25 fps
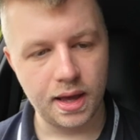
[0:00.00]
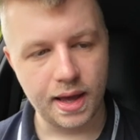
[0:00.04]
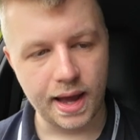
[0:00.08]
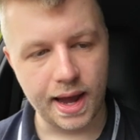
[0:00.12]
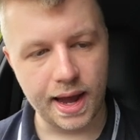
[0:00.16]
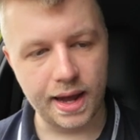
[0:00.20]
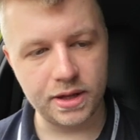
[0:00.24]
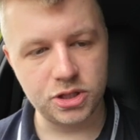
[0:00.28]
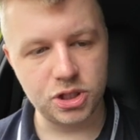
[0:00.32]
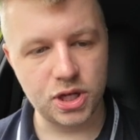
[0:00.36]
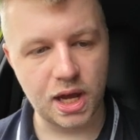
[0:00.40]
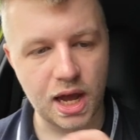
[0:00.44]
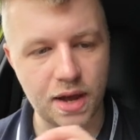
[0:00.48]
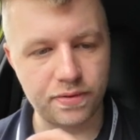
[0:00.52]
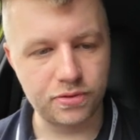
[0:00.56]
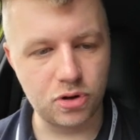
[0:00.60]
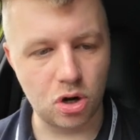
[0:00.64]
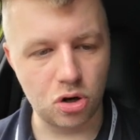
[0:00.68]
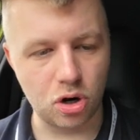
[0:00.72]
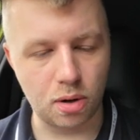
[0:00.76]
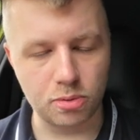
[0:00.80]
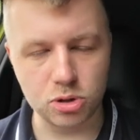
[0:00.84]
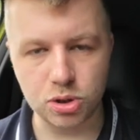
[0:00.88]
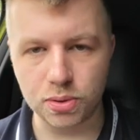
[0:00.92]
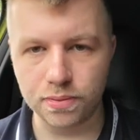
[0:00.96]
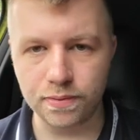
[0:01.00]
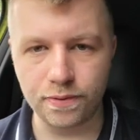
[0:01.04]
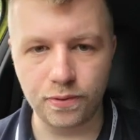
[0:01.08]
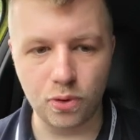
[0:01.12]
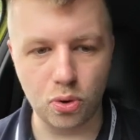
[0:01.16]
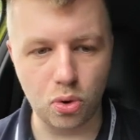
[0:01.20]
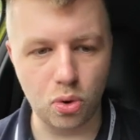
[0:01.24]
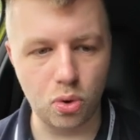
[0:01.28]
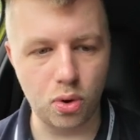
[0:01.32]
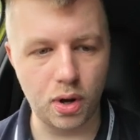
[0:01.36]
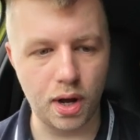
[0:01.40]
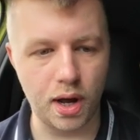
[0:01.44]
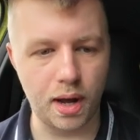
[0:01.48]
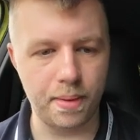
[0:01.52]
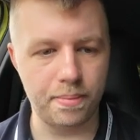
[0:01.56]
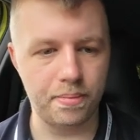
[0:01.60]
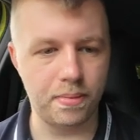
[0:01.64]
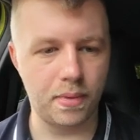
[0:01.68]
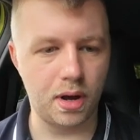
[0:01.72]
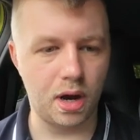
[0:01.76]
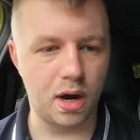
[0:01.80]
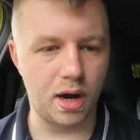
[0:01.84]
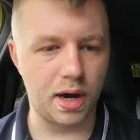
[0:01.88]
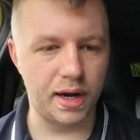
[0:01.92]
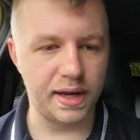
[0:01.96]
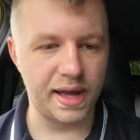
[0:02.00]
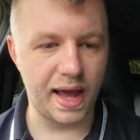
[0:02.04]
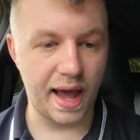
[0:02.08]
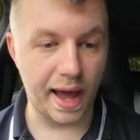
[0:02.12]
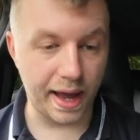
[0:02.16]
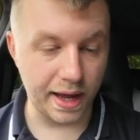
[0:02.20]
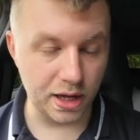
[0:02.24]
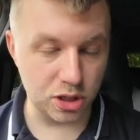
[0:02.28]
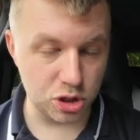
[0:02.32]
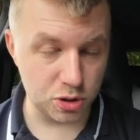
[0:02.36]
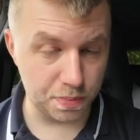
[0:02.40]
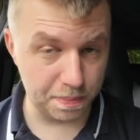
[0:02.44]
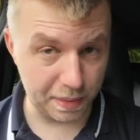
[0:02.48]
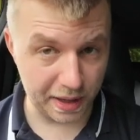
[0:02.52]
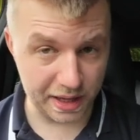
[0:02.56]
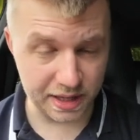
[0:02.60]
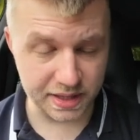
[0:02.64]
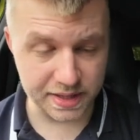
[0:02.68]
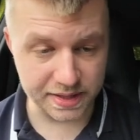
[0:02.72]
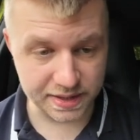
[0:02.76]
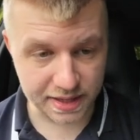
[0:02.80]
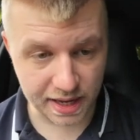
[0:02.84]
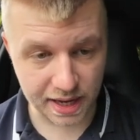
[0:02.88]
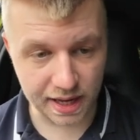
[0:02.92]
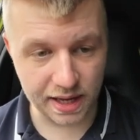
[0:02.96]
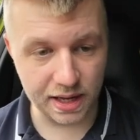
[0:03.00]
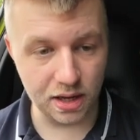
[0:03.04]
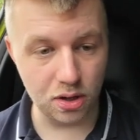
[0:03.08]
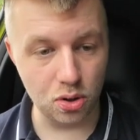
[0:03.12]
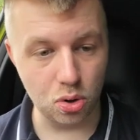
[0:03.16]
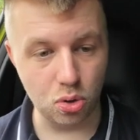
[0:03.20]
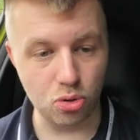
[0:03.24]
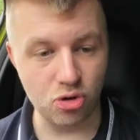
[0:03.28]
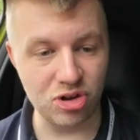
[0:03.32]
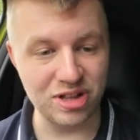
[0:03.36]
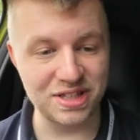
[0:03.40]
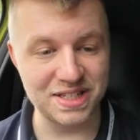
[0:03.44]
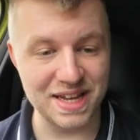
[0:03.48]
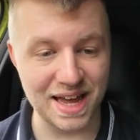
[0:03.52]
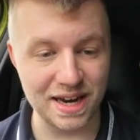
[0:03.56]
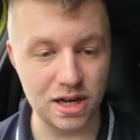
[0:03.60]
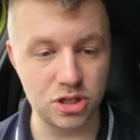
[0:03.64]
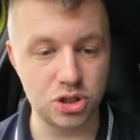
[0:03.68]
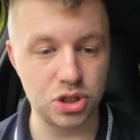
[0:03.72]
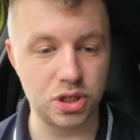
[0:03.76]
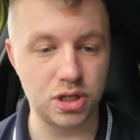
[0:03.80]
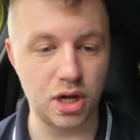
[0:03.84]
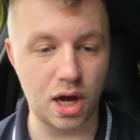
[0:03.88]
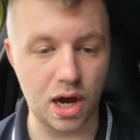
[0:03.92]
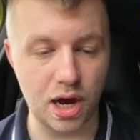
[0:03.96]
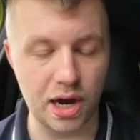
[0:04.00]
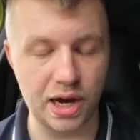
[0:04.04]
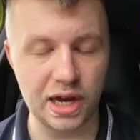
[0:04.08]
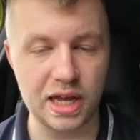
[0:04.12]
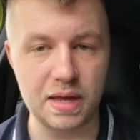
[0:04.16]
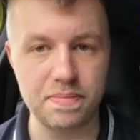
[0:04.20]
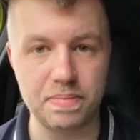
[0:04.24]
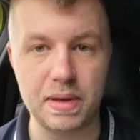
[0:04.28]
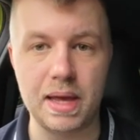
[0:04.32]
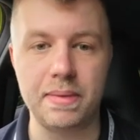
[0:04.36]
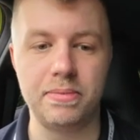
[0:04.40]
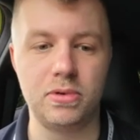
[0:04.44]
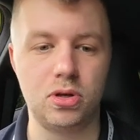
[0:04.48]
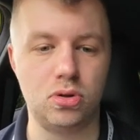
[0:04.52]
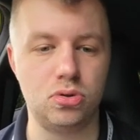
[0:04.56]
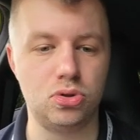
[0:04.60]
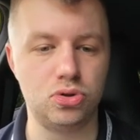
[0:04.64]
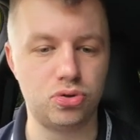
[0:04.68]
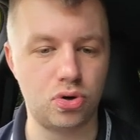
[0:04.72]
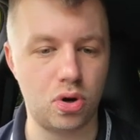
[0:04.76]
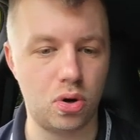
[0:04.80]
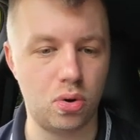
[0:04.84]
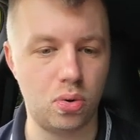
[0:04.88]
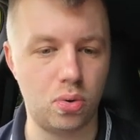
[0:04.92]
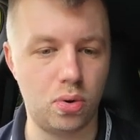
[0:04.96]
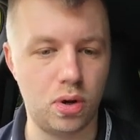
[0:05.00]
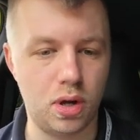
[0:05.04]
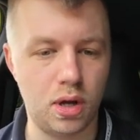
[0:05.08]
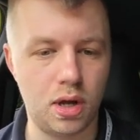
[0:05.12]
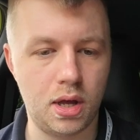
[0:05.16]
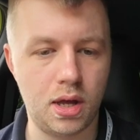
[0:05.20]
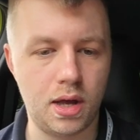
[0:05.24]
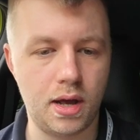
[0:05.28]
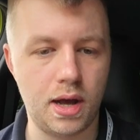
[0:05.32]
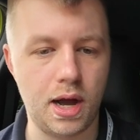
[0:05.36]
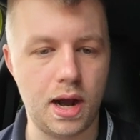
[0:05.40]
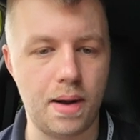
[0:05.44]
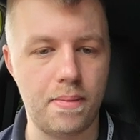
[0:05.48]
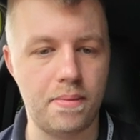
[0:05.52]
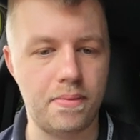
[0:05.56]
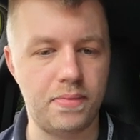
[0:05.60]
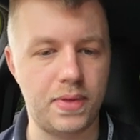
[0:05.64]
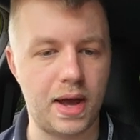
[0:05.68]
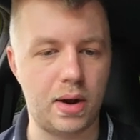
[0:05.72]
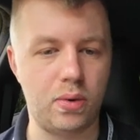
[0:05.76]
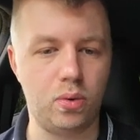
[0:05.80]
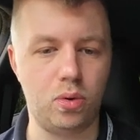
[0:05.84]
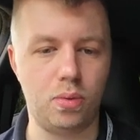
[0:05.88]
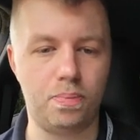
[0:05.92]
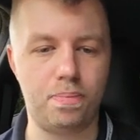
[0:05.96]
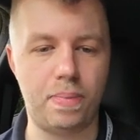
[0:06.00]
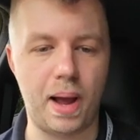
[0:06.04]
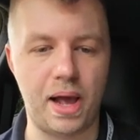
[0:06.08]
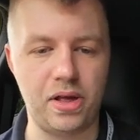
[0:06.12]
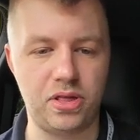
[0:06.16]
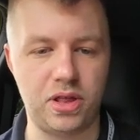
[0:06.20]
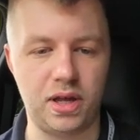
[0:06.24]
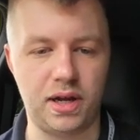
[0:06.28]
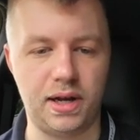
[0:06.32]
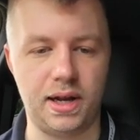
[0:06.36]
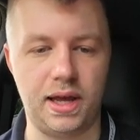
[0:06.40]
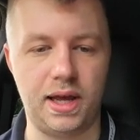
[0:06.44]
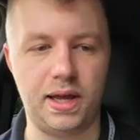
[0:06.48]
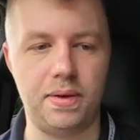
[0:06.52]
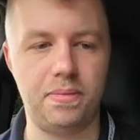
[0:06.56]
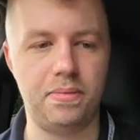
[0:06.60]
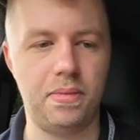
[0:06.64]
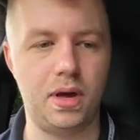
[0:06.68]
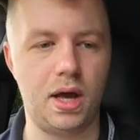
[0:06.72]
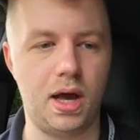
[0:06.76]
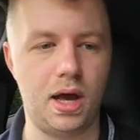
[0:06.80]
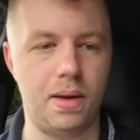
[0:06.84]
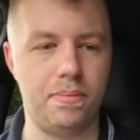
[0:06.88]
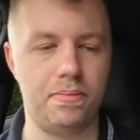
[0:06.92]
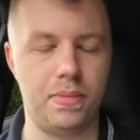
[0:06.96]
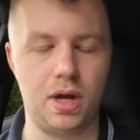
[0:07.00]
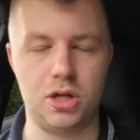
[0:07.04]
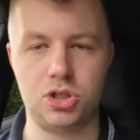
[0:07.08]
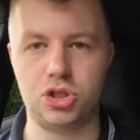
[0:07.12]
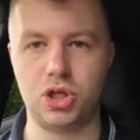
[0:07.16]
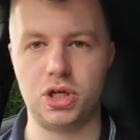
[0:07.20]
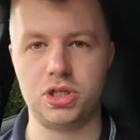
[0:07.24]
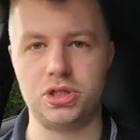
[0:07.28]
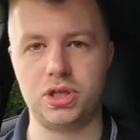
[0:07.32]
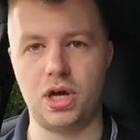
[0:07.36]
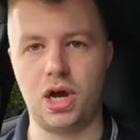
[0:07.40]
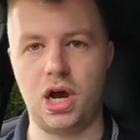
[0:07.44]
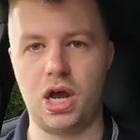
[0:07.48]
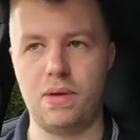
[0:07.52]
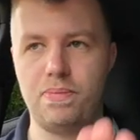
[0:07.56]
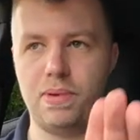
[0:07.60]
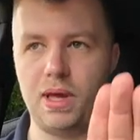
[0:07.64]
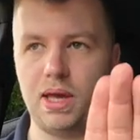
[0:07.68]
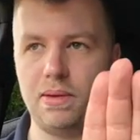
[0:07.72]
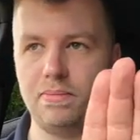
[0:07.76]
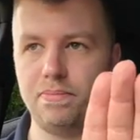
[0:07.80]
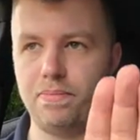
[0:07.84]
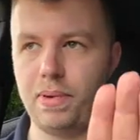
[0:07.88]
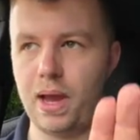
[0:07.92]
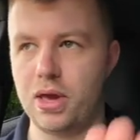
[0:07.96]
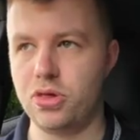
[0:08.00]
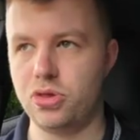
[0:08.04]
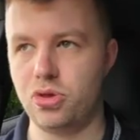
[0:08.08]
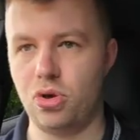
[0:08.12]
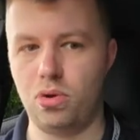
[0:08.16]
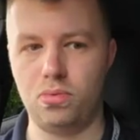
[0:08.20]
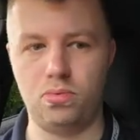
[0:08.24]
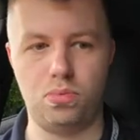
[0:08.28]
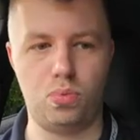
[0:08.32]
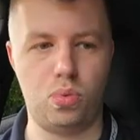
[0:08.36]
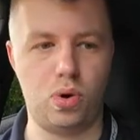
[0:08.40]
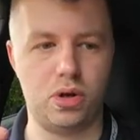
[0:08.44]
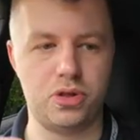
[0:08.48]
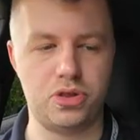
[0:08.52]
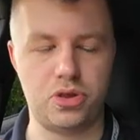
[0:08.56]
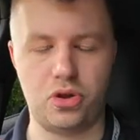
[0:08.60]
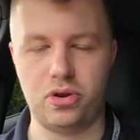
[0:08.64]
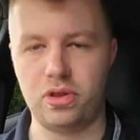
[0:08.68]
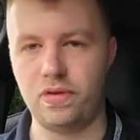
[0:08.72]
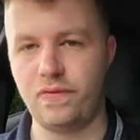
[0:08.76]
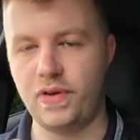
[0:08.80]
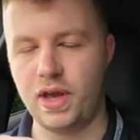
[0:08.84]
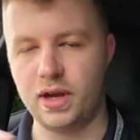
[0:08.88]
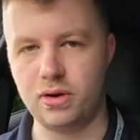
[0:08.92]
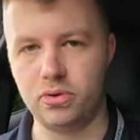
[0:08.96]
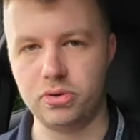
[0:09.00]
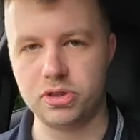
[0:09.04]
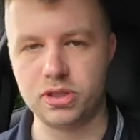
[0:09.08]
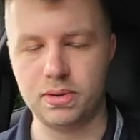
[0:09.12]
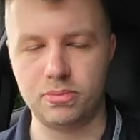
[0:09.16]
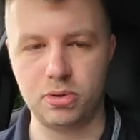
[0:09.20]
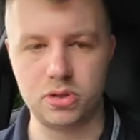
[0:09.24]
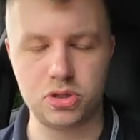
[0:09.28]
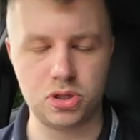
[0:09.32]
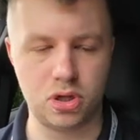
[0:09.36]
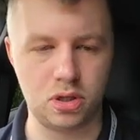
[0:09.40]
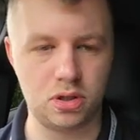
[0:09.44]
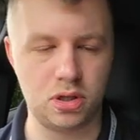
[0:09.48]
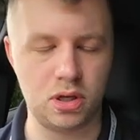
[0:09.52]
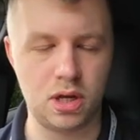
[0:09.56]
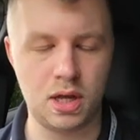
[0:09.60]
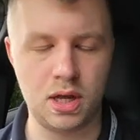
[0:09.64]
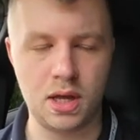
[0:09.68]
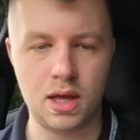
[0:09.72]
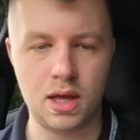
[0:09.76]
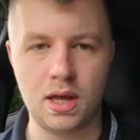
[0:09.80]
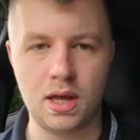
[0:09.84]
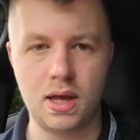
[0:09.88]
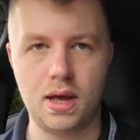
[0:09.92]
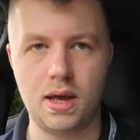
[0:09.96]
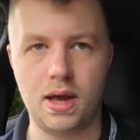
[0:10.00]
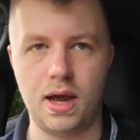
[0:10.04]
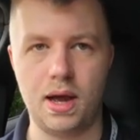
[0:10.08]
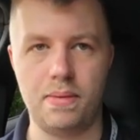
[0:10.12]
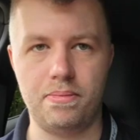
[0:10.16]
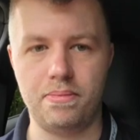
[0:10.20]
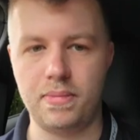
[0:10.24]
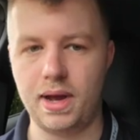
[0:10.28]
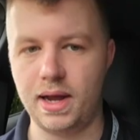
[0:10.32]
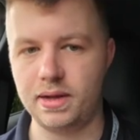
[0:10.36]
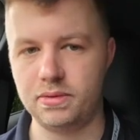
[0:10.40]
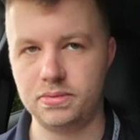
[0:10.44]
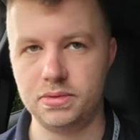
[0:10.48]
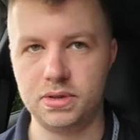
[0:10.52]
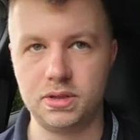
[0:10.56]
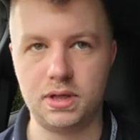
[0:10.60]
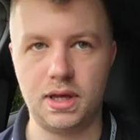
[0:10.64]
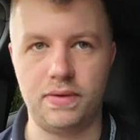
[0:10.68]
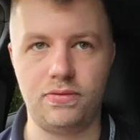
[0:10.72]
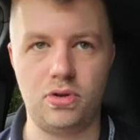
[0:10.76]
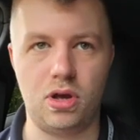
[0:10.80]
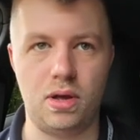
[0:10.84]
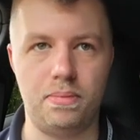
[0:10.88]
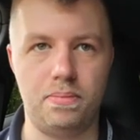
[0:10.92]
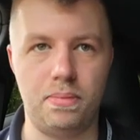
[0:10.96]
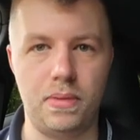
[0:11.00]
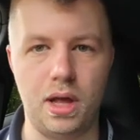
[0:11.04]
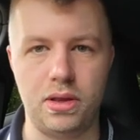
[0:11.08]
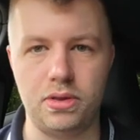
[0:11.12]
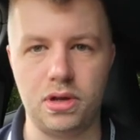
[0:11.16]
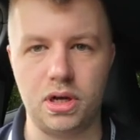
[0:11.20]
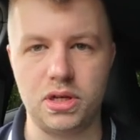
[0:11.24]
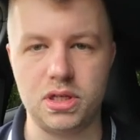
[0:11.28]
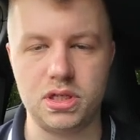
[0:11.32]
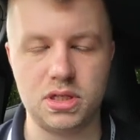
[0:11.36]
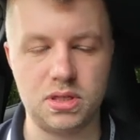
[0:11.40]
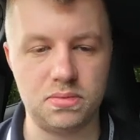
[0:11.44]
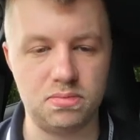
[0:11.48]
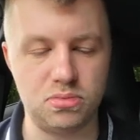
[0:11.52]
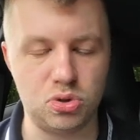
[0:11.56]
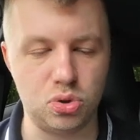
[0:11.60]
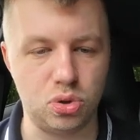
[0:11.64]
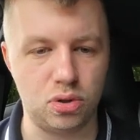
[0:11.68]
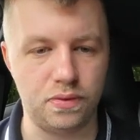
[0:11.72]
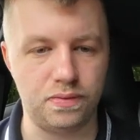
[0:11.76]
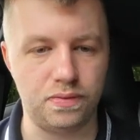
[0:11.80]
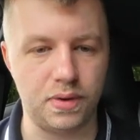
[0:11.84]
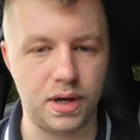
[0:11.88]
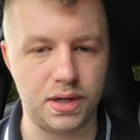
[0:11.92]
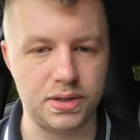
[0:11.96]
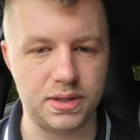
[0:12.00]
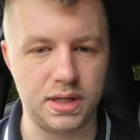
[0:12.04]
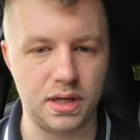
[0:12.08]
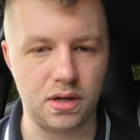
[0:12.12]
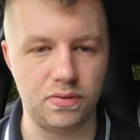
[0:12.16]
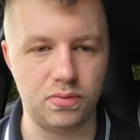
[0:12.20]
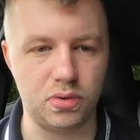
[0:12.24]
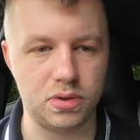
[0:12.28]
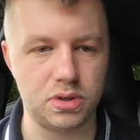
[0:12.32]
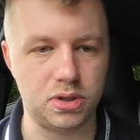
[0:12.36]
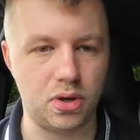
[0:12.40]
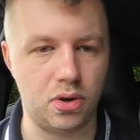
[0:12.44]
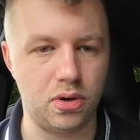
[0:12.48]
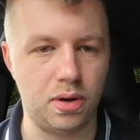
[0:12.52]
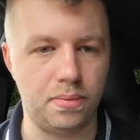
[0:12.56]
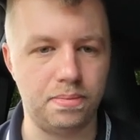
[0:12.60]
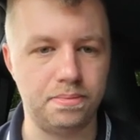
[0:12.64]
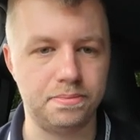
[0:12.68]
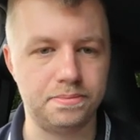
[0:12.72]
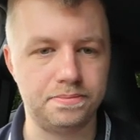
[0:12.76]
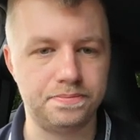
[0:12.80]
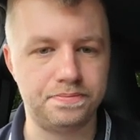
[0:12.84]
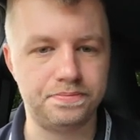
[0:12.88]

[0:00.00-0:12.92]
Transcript: And you have got an option for IHBC, or Intelligent High Beam Control. That will basically adjust the high beam based on what side of the vehicle someone's on, and give you a nice sort of idea of what's going on.